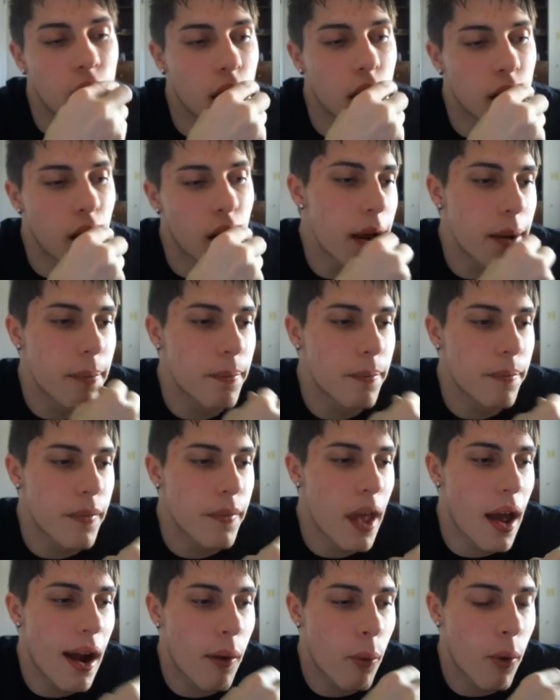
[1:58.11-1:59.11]
Alright,
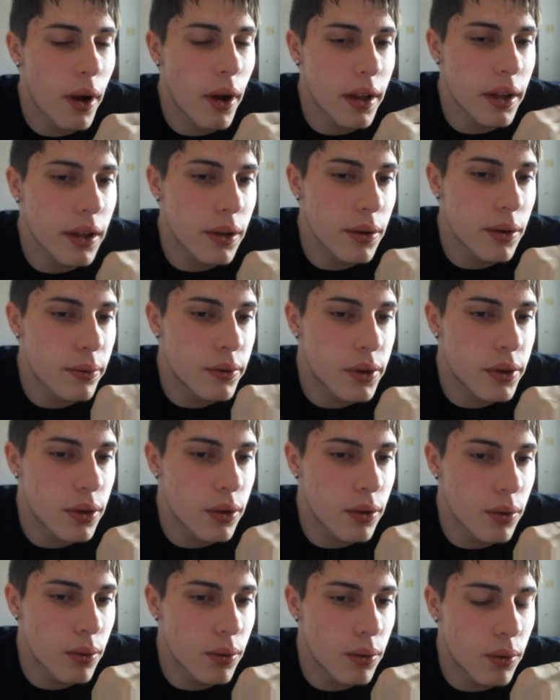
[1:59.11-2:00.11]
I want you
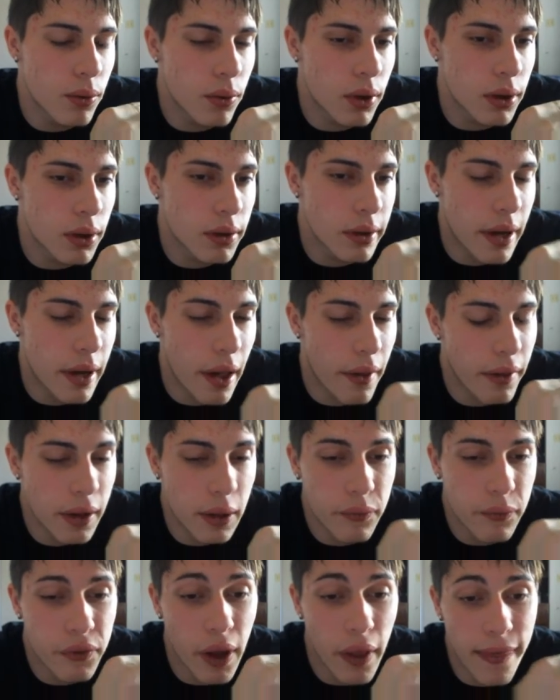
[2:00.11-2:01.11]
to, now that
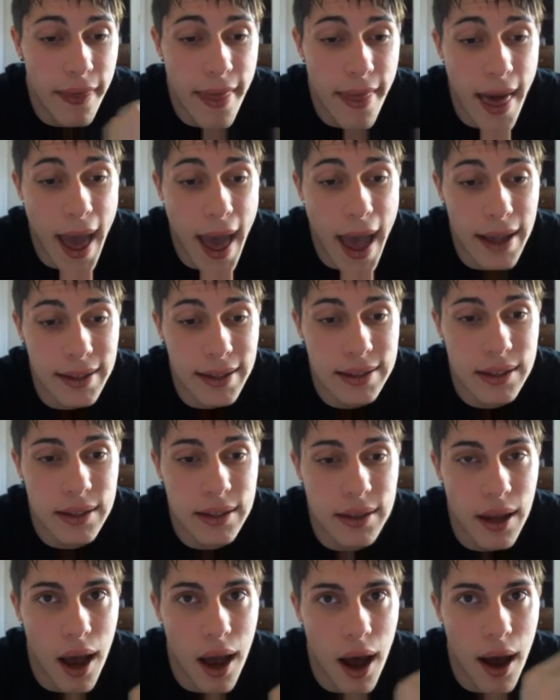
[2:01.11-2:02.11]
you've done
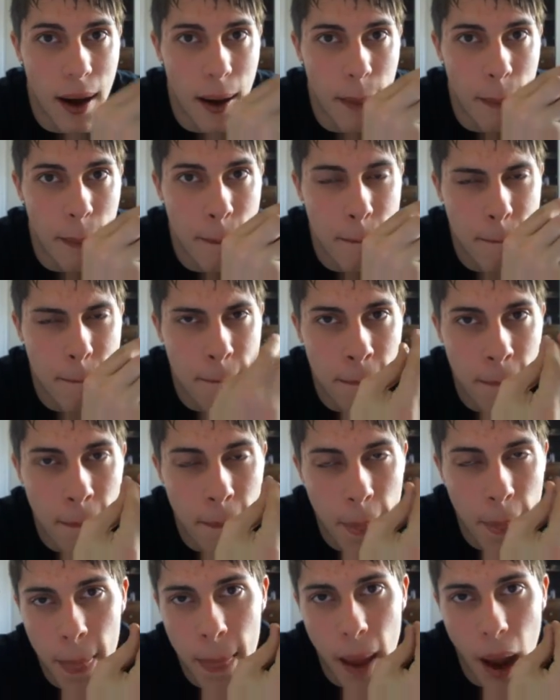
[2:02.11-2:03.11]
that, I
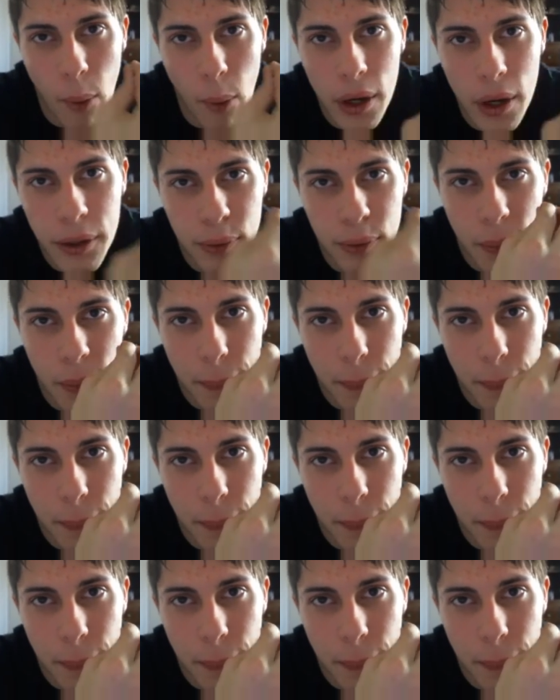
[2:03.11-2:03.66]
want you to